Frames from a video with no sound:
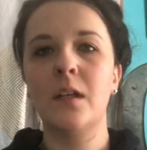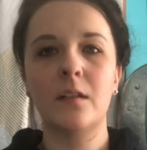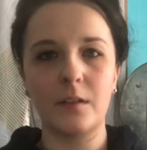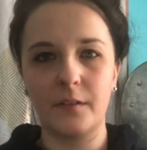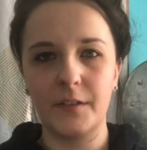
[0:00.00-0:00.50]

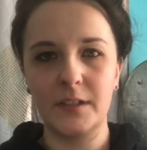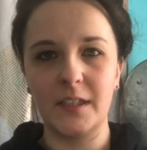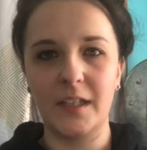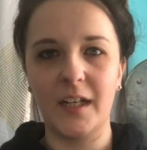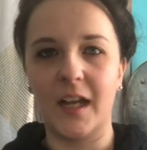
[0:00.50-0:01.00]
So the first
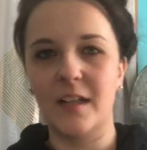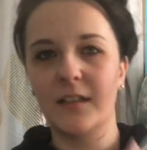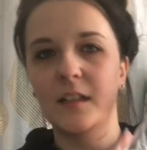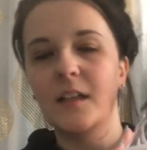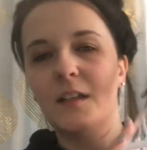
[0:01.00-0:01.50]
thing that I got
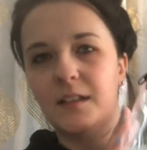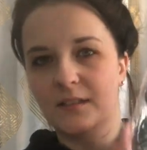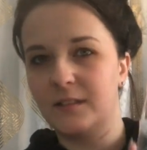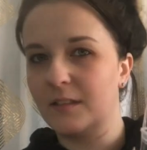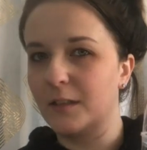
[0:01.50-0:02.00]
is
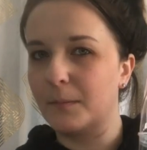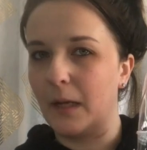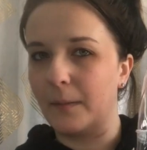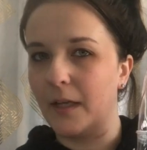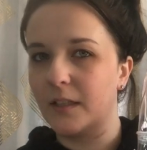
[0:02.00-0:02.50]
this clear
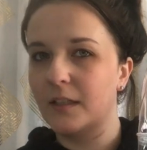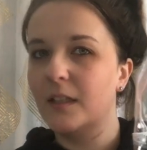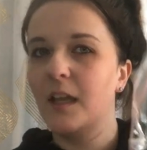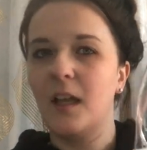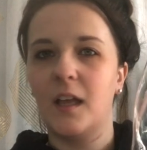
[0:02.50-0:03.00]
backpack,
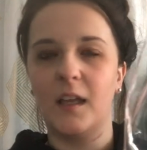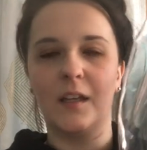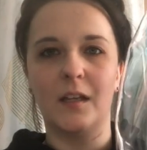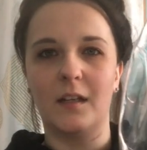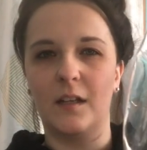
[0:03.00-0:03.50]

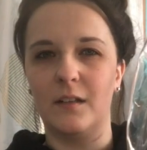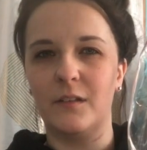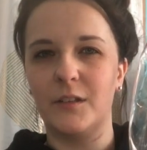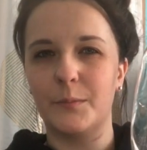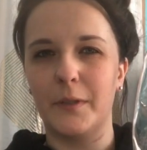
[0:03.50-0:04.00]
and I know
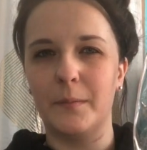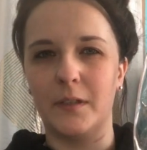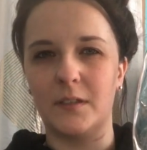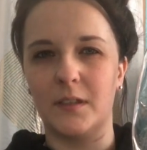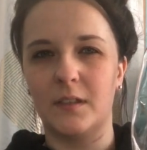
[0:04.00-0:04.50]
it looks pretty
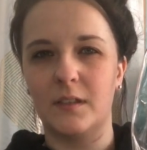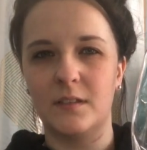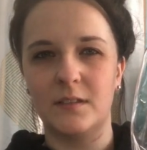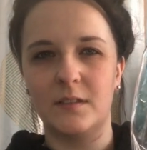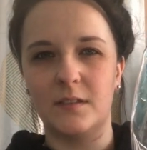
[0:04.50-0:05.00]
basic,
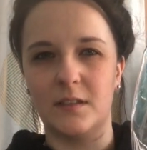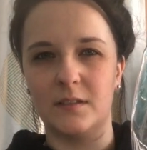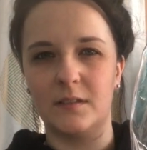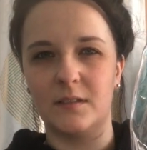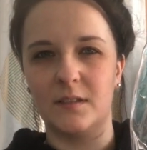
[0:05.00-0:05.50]

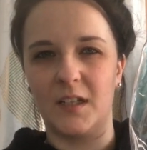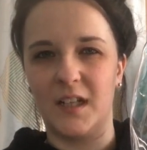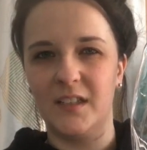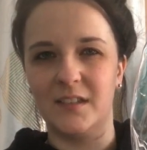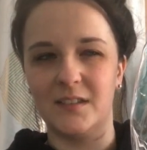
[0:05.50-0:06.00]
because it
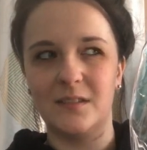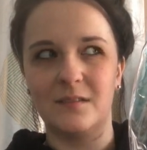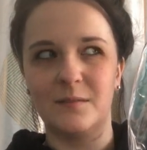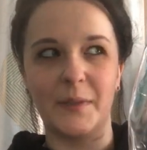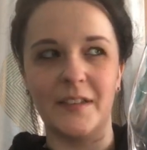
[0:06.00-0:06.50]
kind of is,
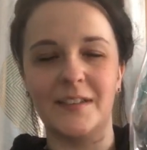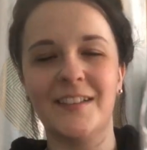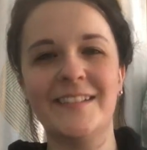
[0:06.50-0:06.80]
but